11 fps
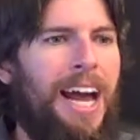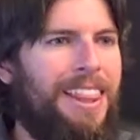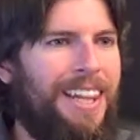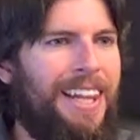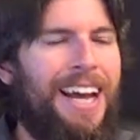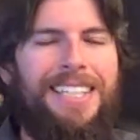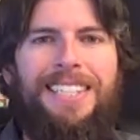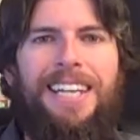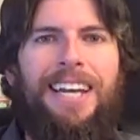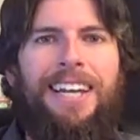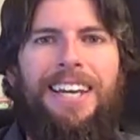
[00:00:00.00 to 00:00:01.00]
at the last
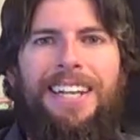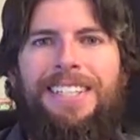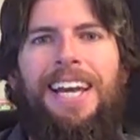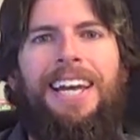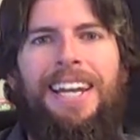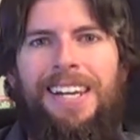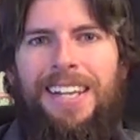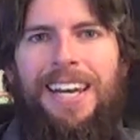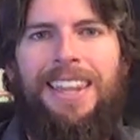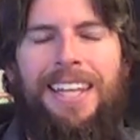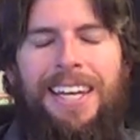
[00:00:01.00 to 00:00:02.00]
second, get taken out
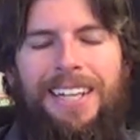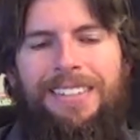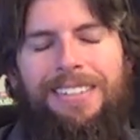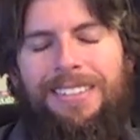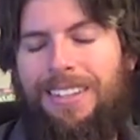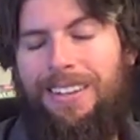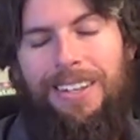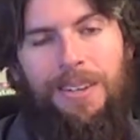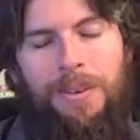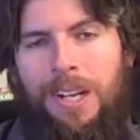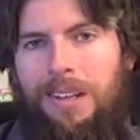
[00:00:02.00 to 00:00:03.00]
like that?
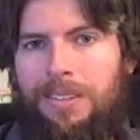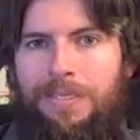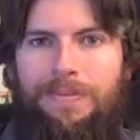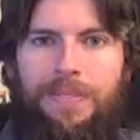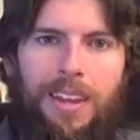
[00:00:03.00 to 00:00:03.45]
Alright, whatever.